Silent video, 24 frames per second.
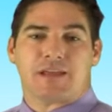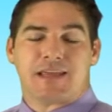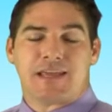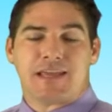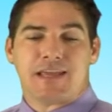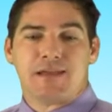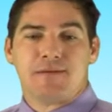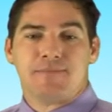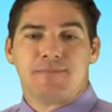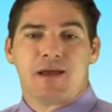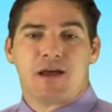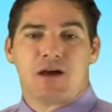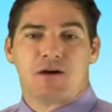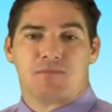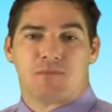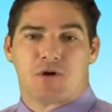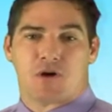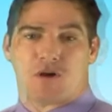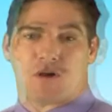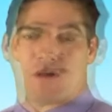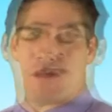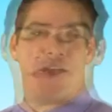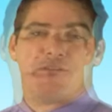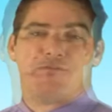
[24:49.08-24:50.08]
Email
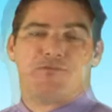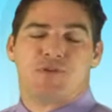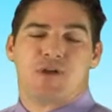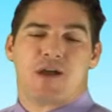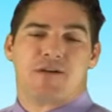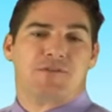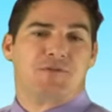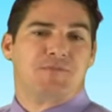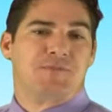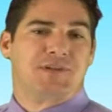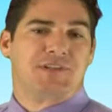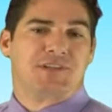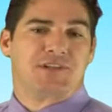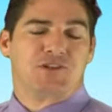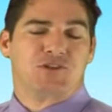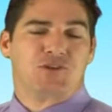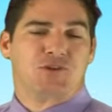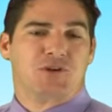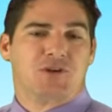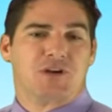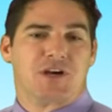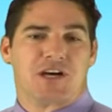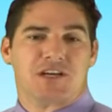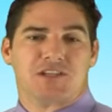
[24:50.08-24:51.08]
marketing. If you have a
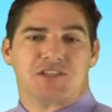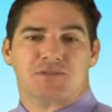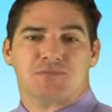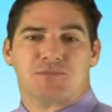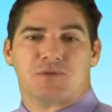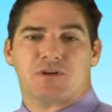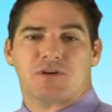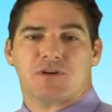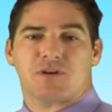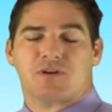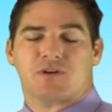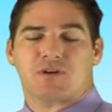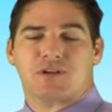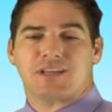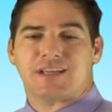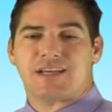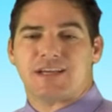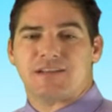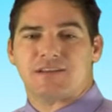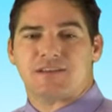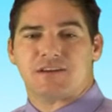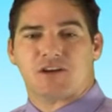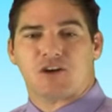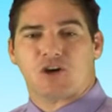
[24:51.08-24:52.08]
potential customer or
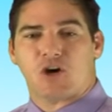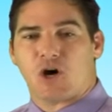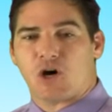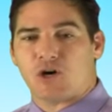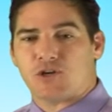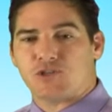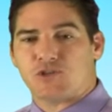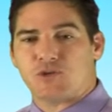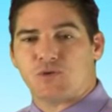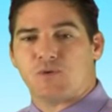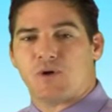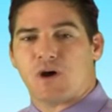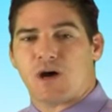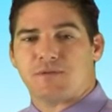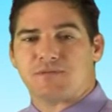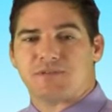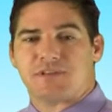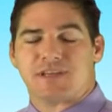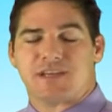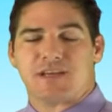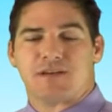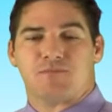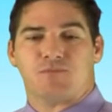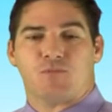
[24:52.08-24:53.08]
lead that calls you up
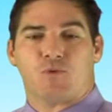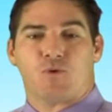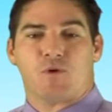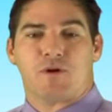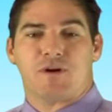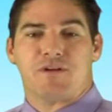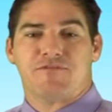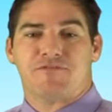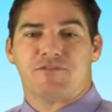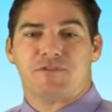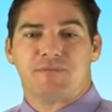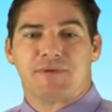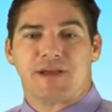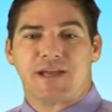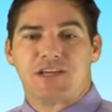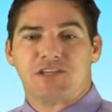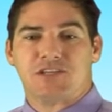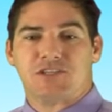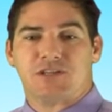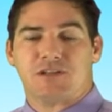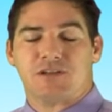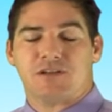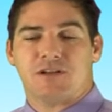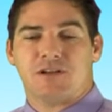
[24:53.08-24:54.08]
to get more
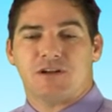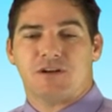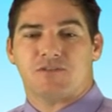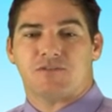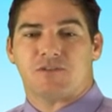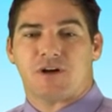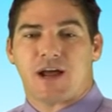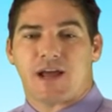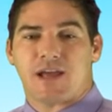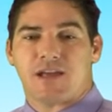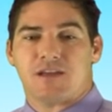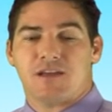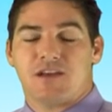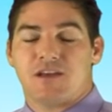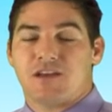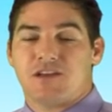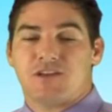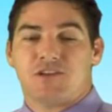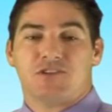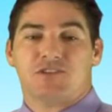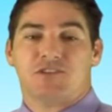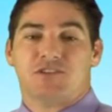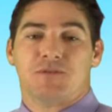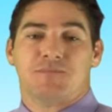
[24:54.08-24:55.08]
information, right?
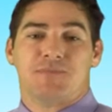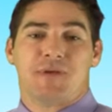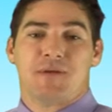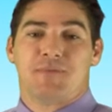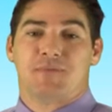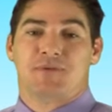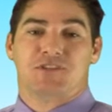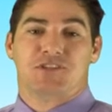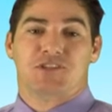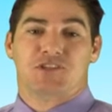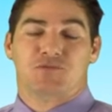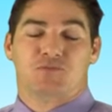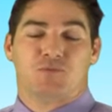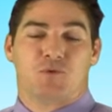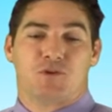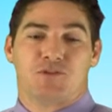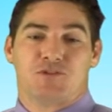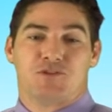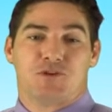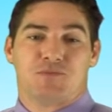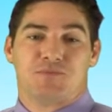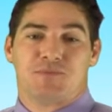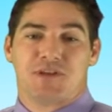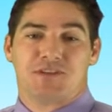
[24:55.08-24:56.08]
Some people just
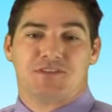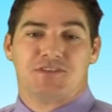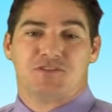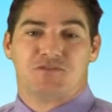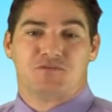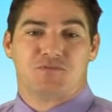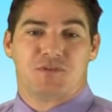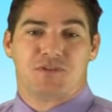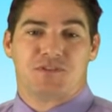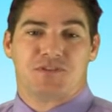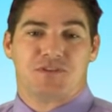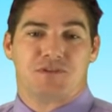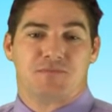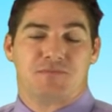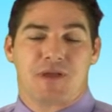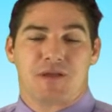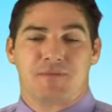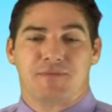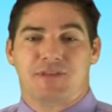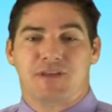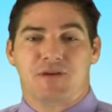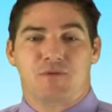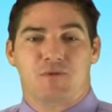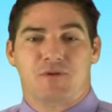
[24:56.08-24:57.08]
won't do business with you.
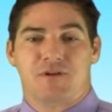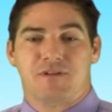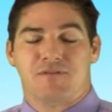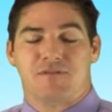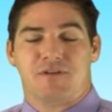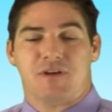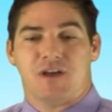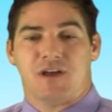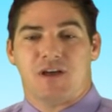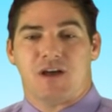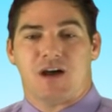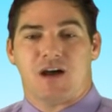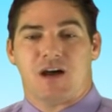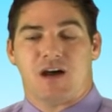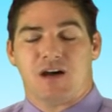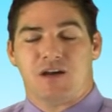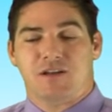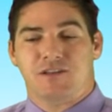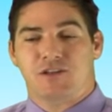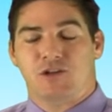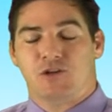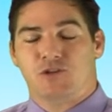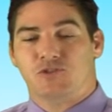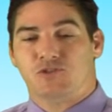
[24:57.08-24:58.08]
Maybe they want
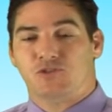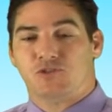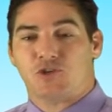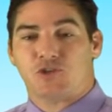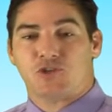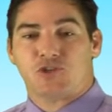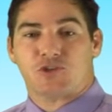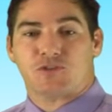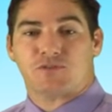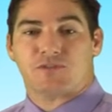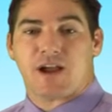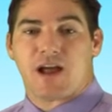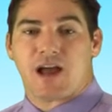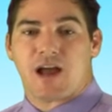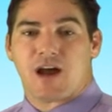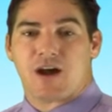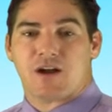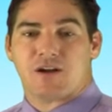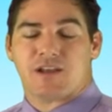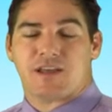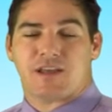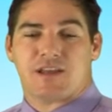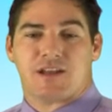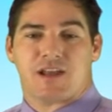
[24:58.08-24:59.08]
to, search
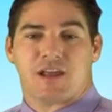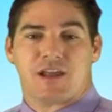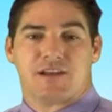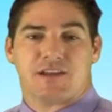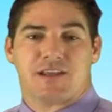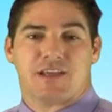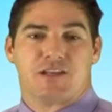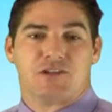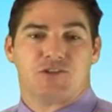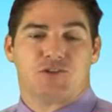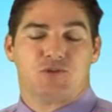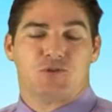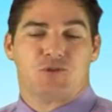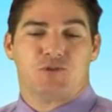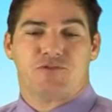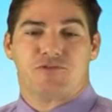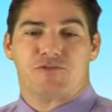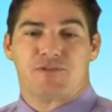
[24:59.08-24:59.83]
around and get 2 or